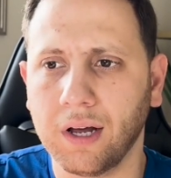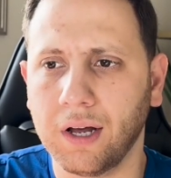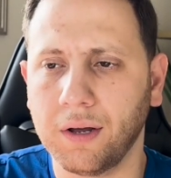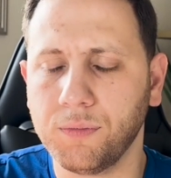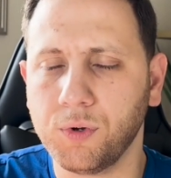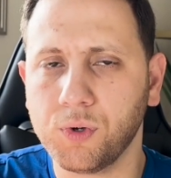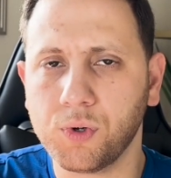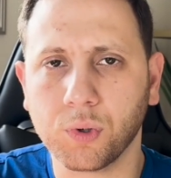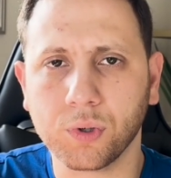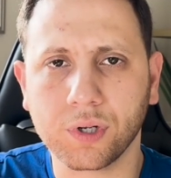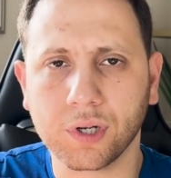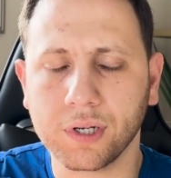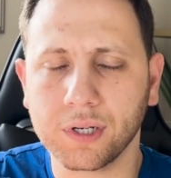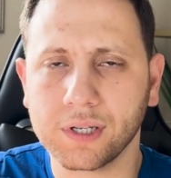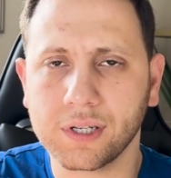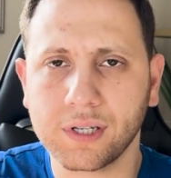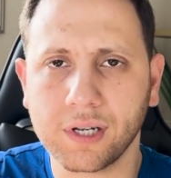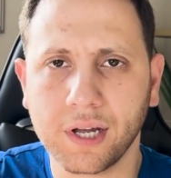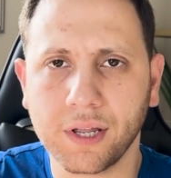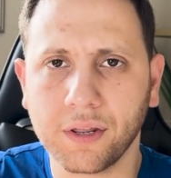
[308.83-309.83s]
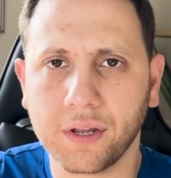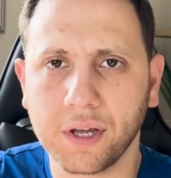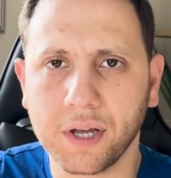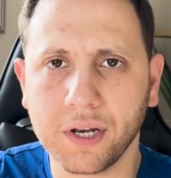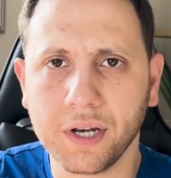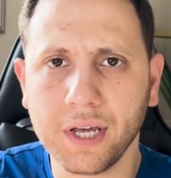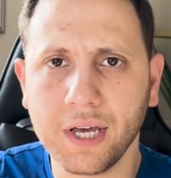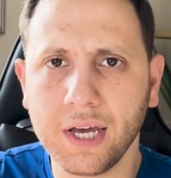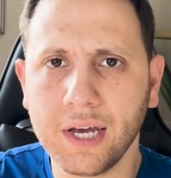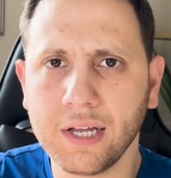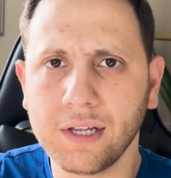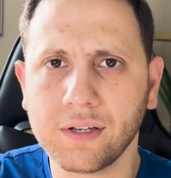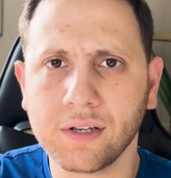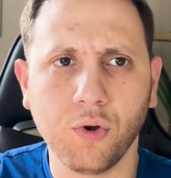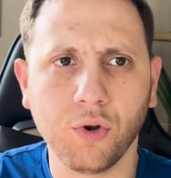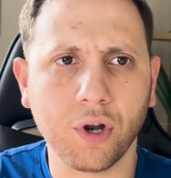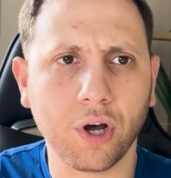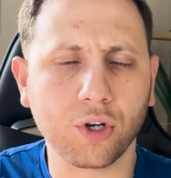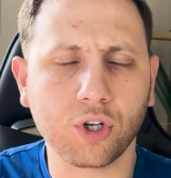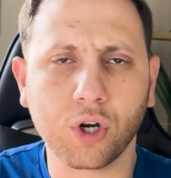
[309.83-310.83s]
you don't understand their needs,
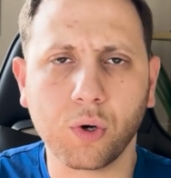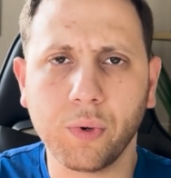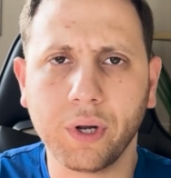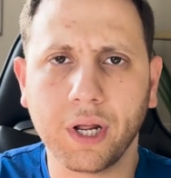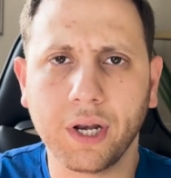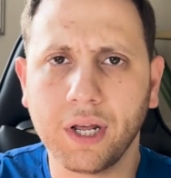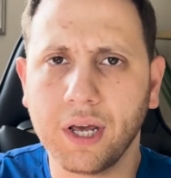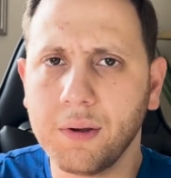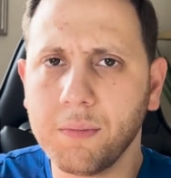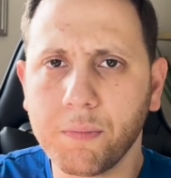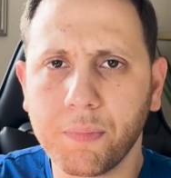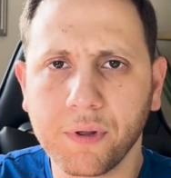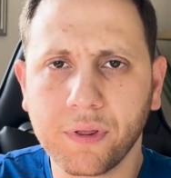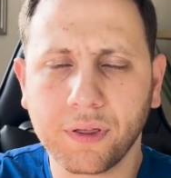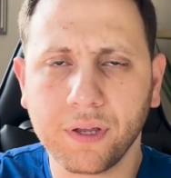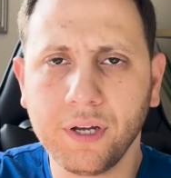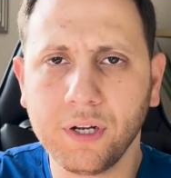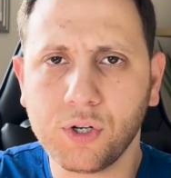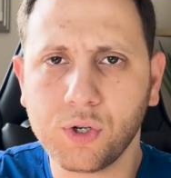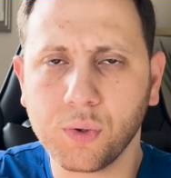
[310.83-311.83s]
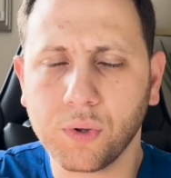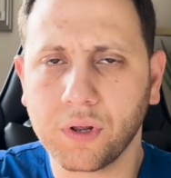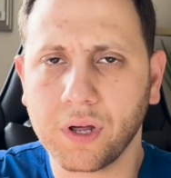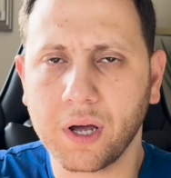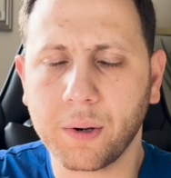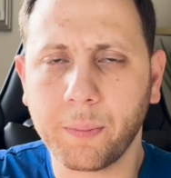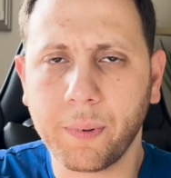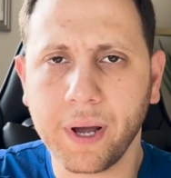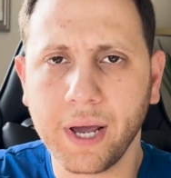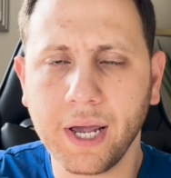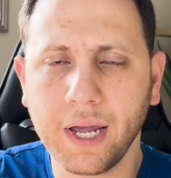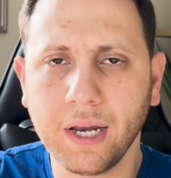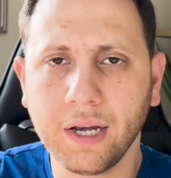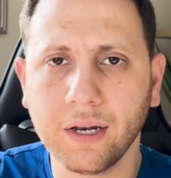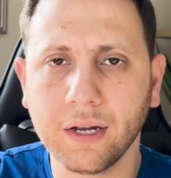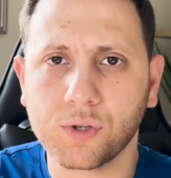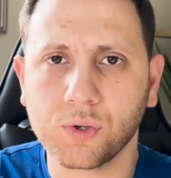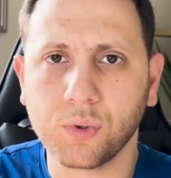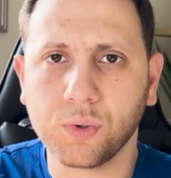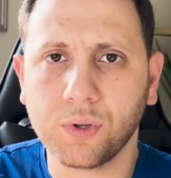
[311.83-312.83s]
you're not showing any empathy to their pain,
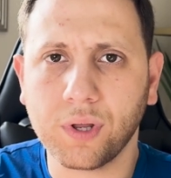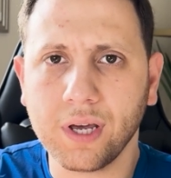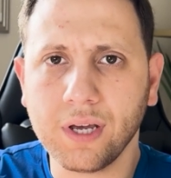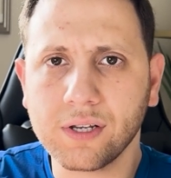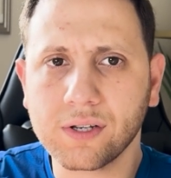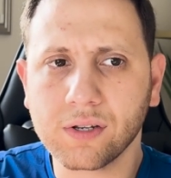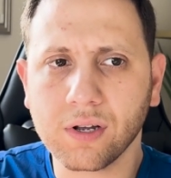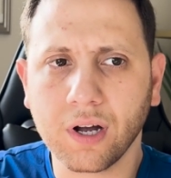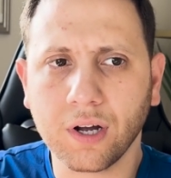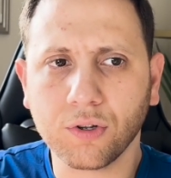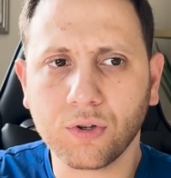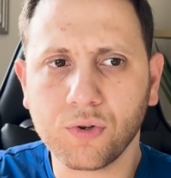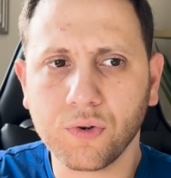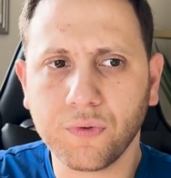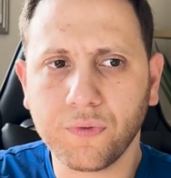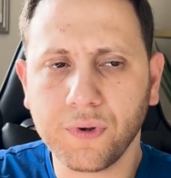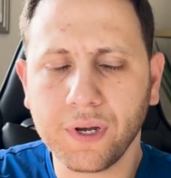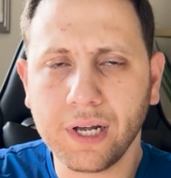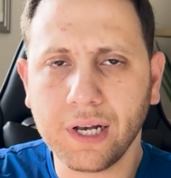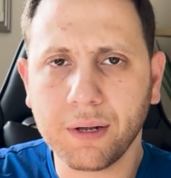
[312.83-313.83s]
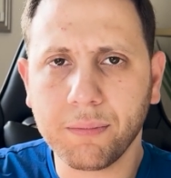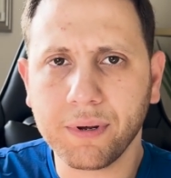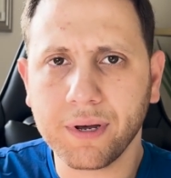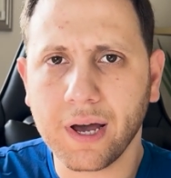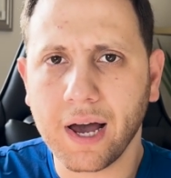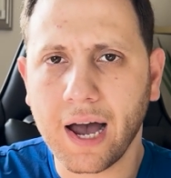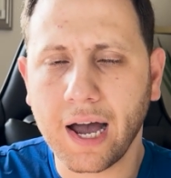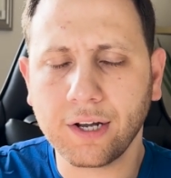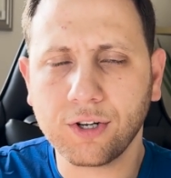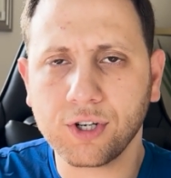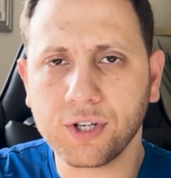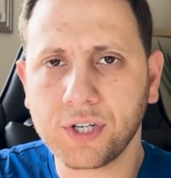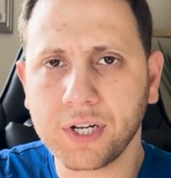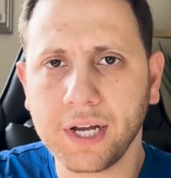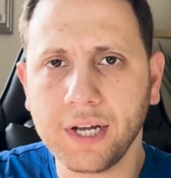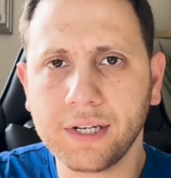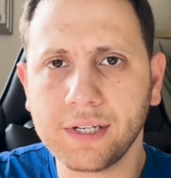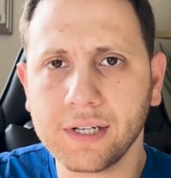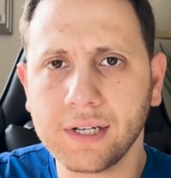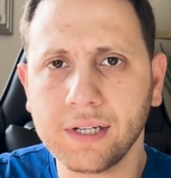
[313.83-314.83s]
so they start to feel a bit
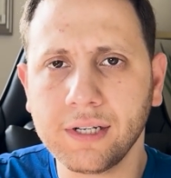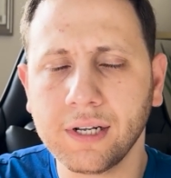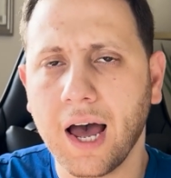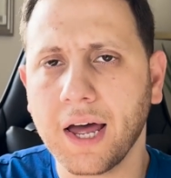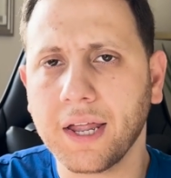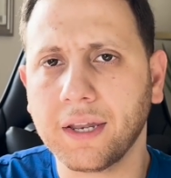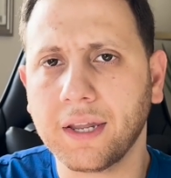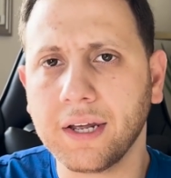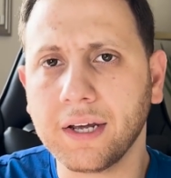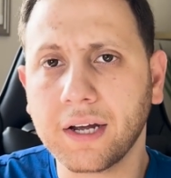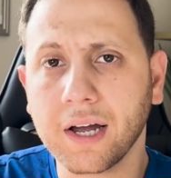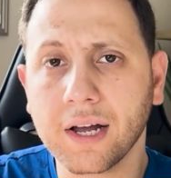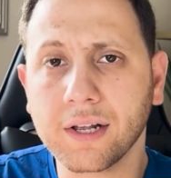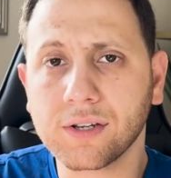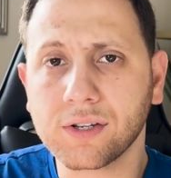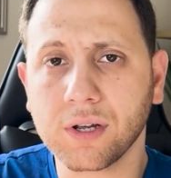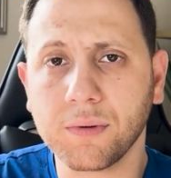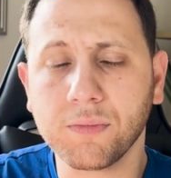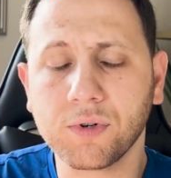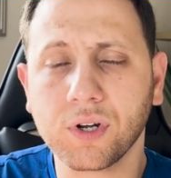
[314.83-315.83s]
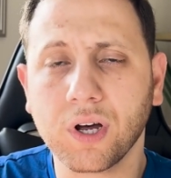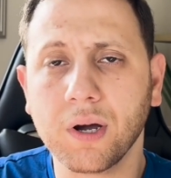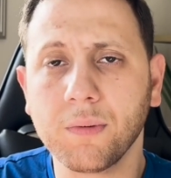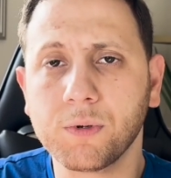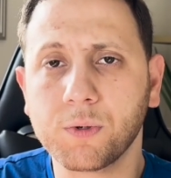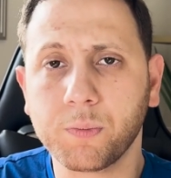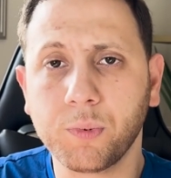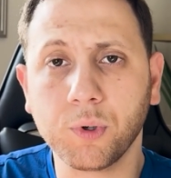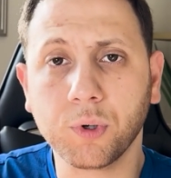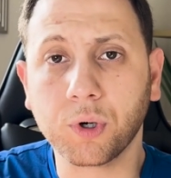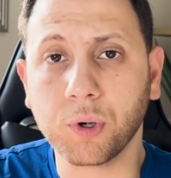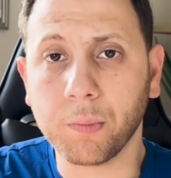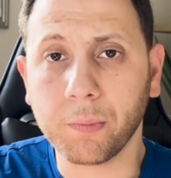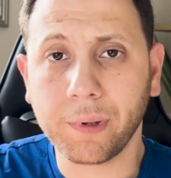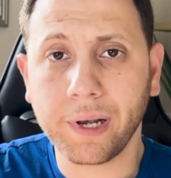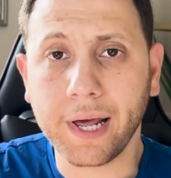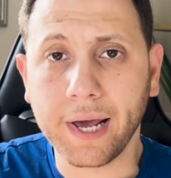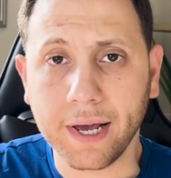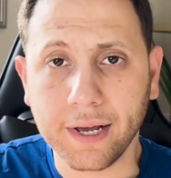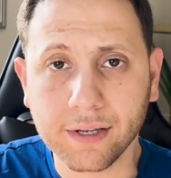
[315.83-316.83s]
agitated and they can sometimes put
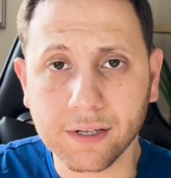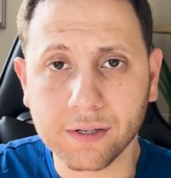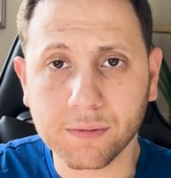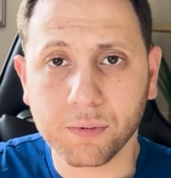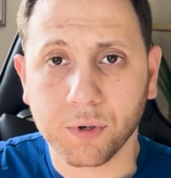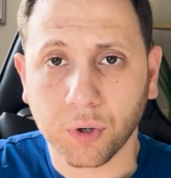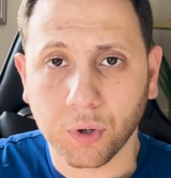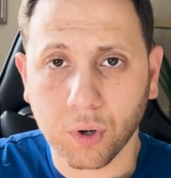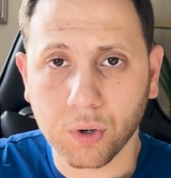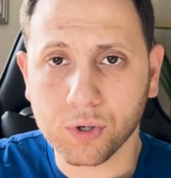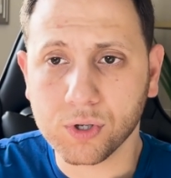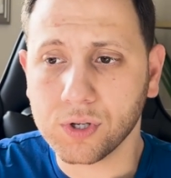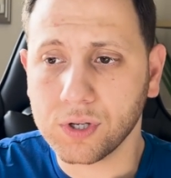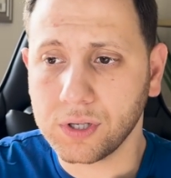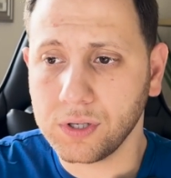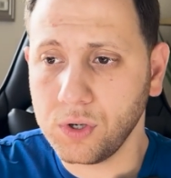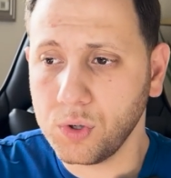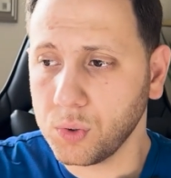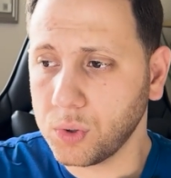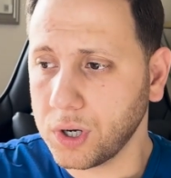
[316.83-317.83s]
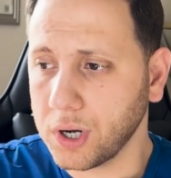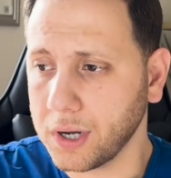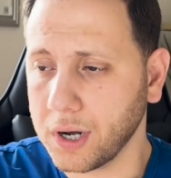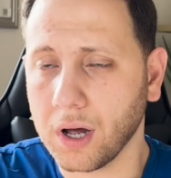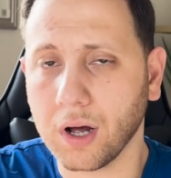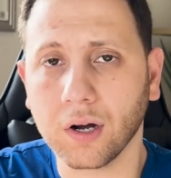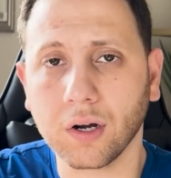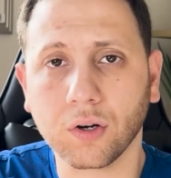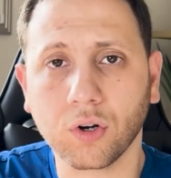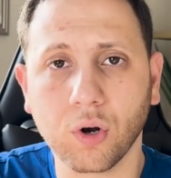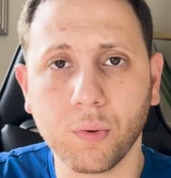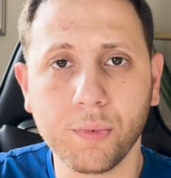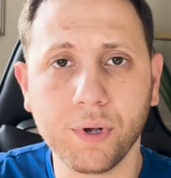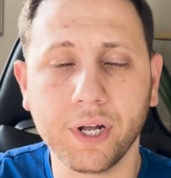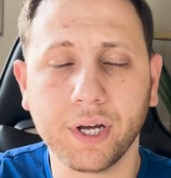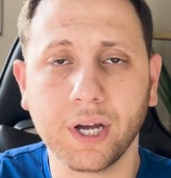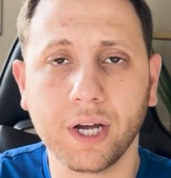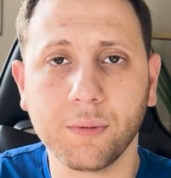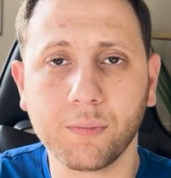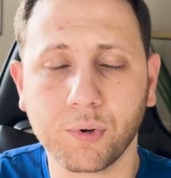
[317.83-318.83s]
complaints because you cannot
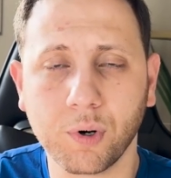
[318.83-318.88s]
communicate